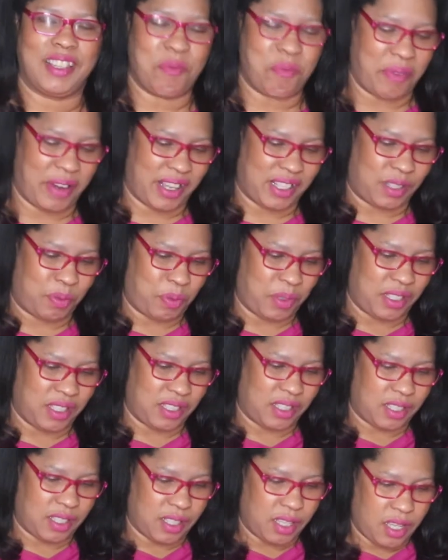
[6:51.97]
breast
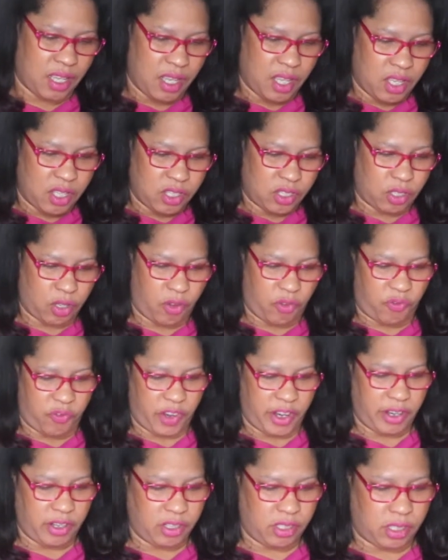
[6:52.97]
piece. So
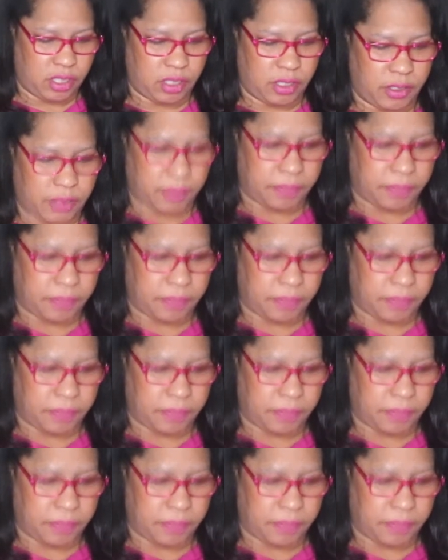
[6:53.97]
first